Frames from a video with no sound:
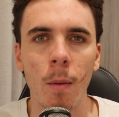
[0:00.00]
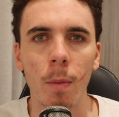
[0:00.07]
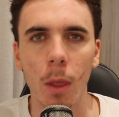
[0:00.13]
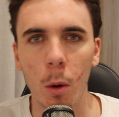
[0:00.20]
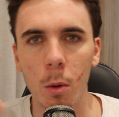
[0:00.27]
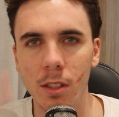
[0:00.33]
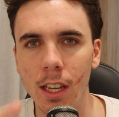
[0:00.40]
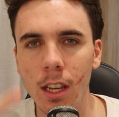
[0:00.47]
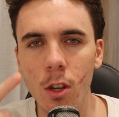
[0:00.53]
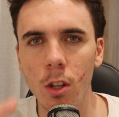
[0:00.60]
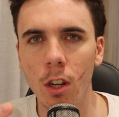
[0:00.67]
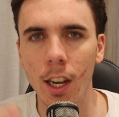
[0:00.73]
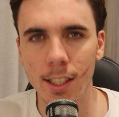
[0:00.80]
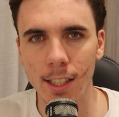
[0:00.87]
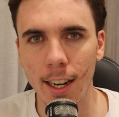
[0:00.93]
I want to see you
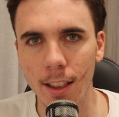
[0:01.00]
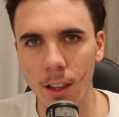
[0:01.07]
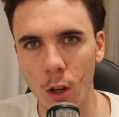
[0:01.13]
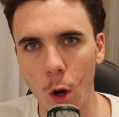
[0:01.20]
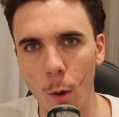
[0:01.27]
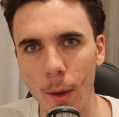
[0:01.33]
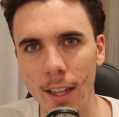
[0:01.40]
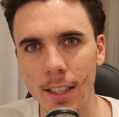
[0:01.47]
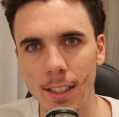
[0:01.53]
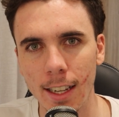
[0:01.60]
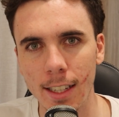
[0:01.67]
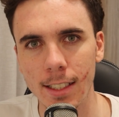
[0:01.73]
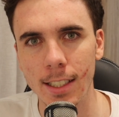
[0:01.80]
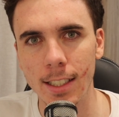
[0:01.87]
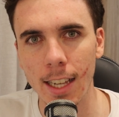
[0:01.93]
guys get in the comments
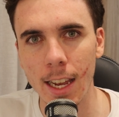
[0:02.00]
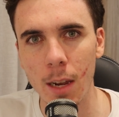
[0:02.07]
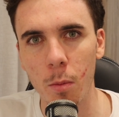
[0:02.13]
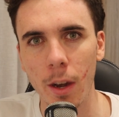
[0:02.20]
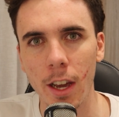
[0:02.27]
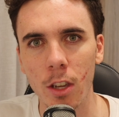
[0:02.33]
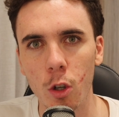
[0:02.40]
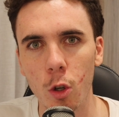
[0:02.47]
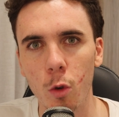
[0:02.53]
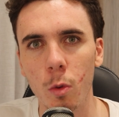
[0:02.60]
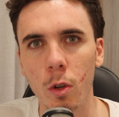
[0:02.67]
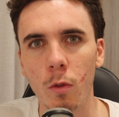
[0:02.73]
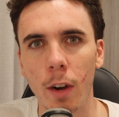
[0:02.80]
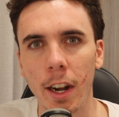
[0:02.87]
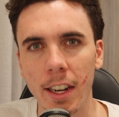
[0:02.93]
and see where you
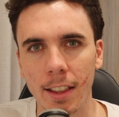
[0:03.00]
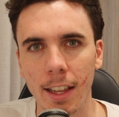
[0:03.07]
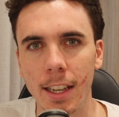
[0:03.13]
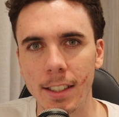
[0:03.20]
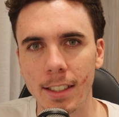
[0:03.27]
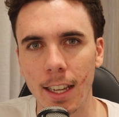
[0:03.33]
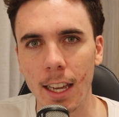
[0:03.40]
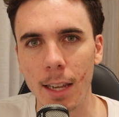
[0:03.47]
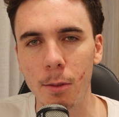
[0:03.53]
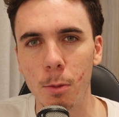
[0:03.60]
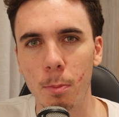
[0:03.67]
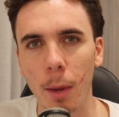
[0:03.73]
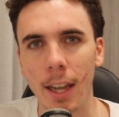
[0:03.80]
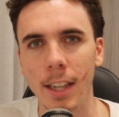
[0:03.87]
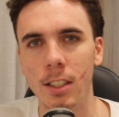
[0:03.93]
would rank these teams
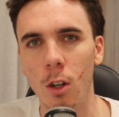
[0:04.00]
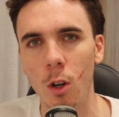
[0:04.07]
based